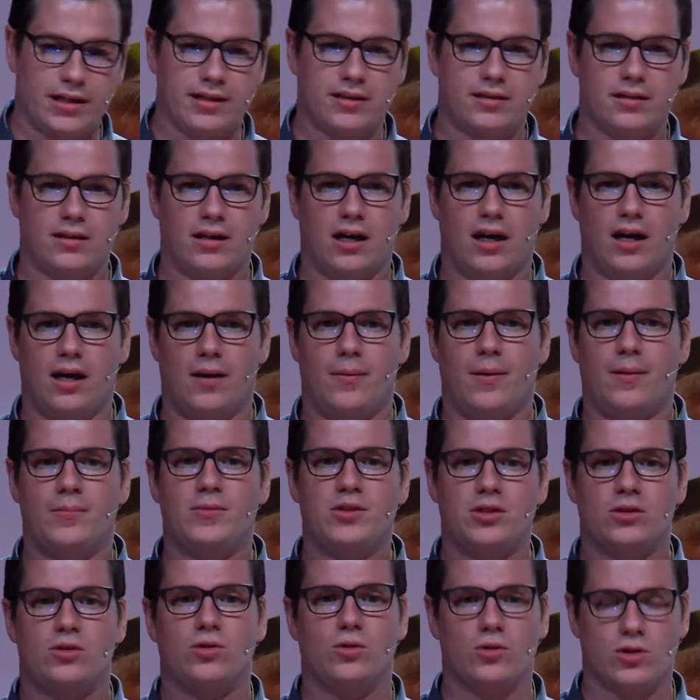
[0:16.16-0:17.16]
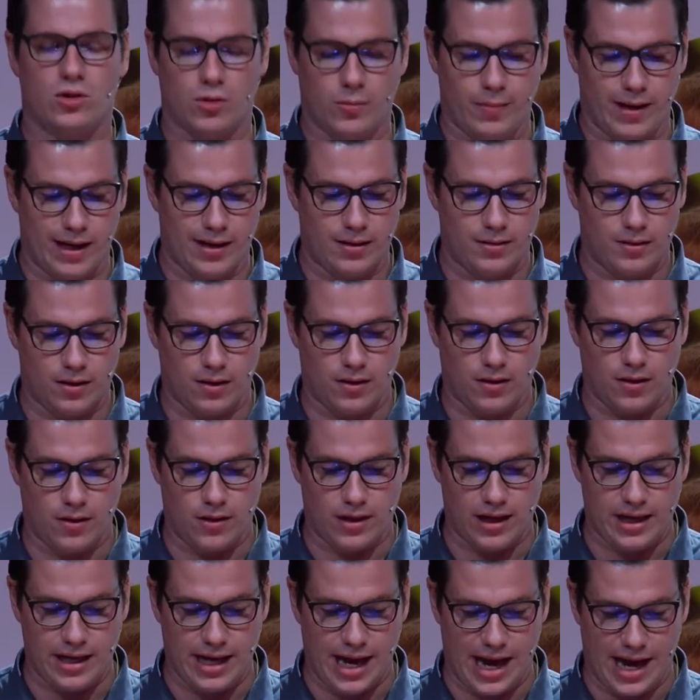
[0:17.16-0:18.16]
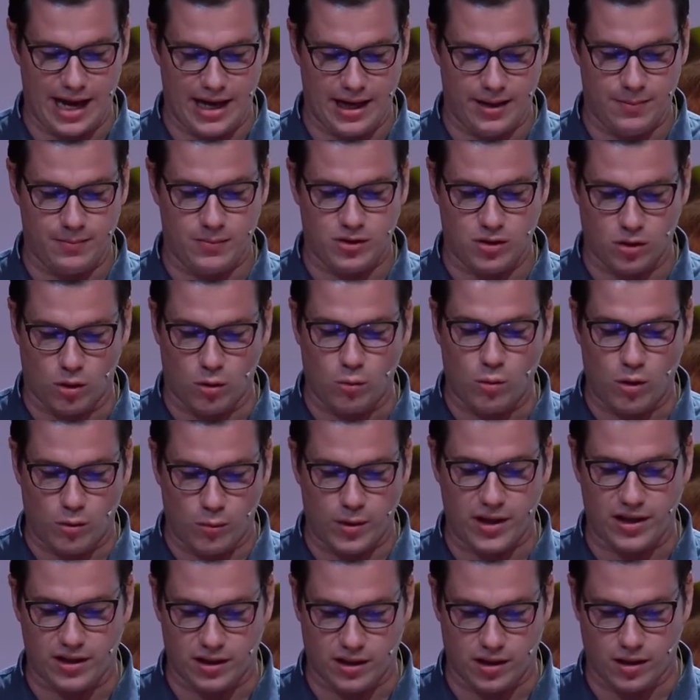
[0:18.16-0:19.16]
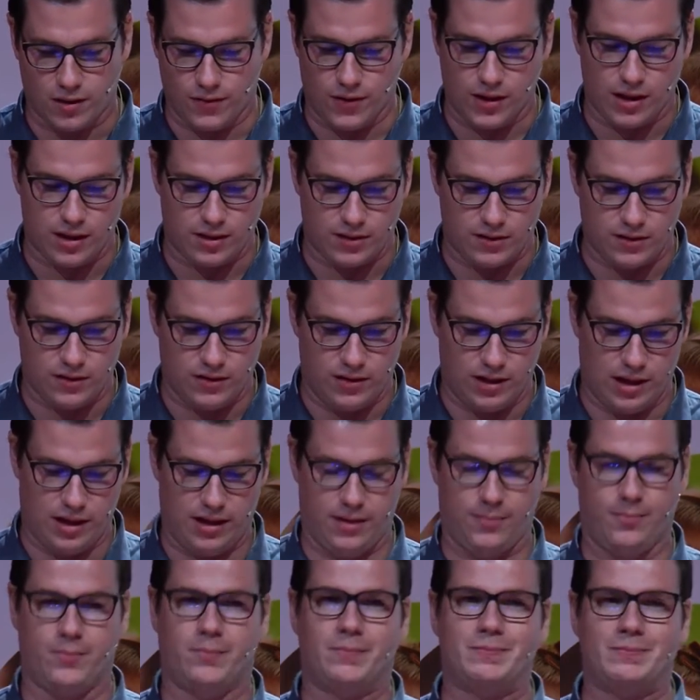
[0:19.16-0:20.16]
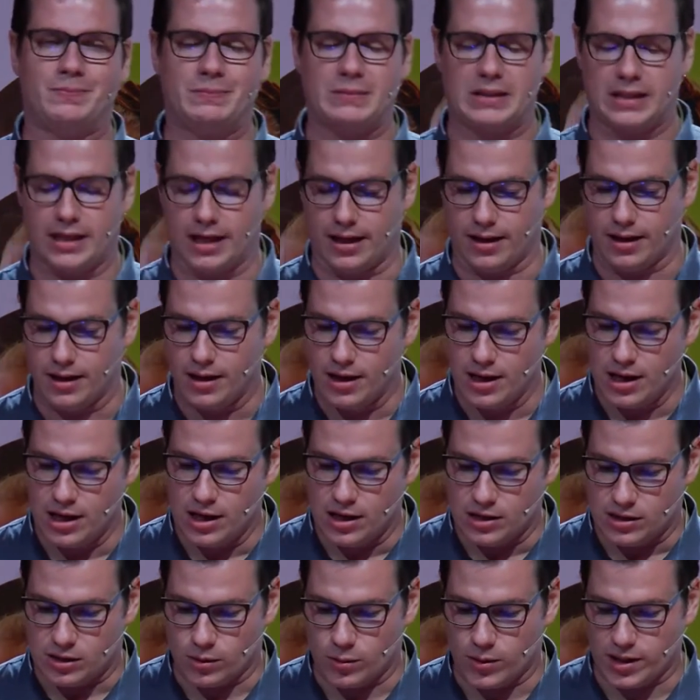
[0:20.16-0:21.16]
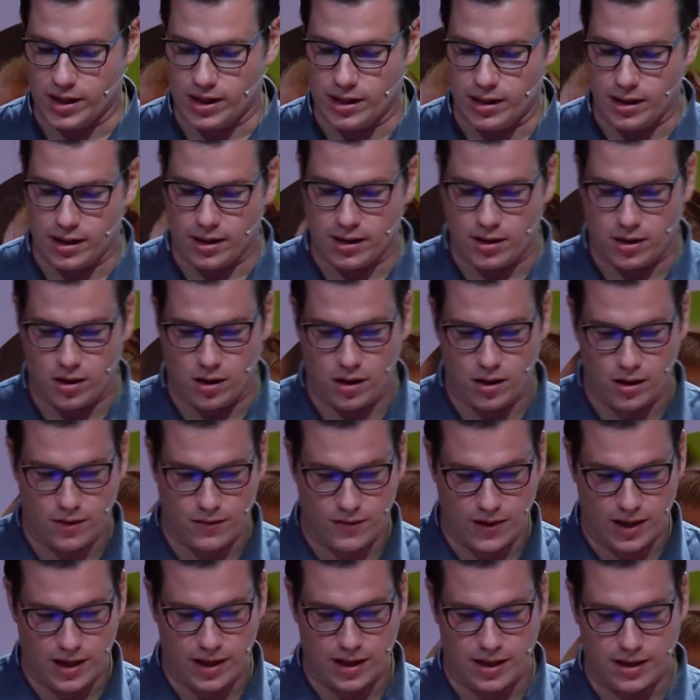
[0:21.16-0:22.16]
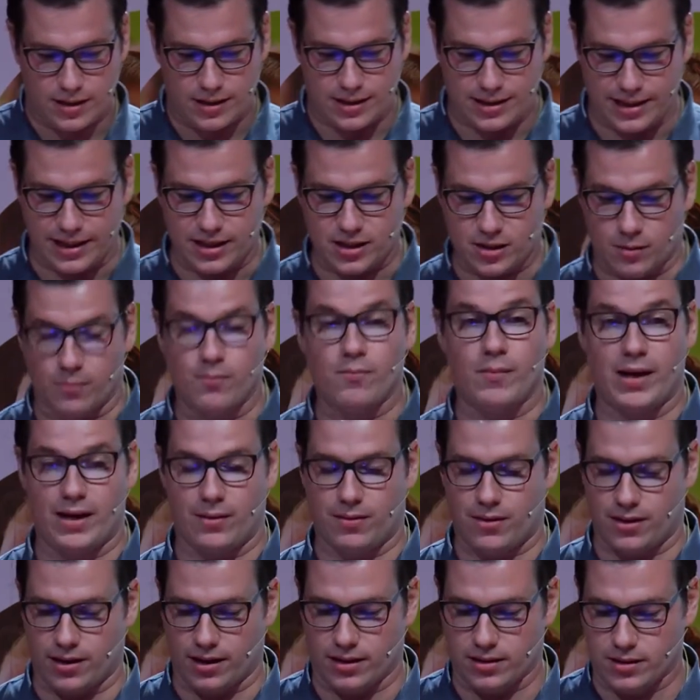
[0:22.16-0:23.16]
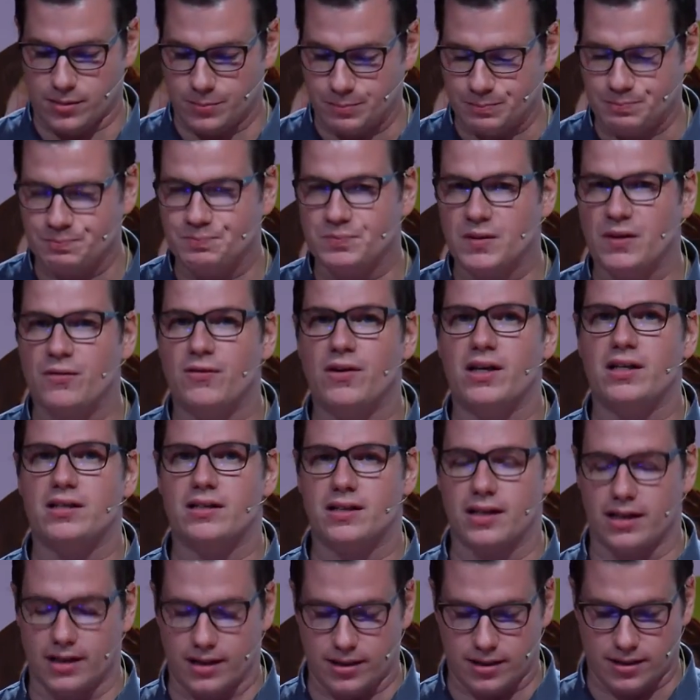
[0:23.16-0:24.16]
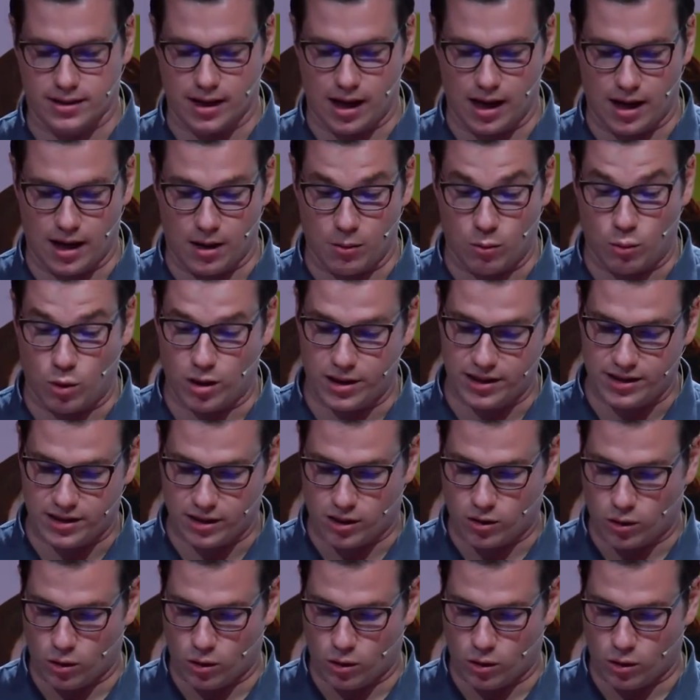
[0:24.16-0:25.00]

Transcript: is um, I'm going to talk to you about the aims, or what we're going to cover today. Okay, so we're going to cover six main things. The first is uh, what is a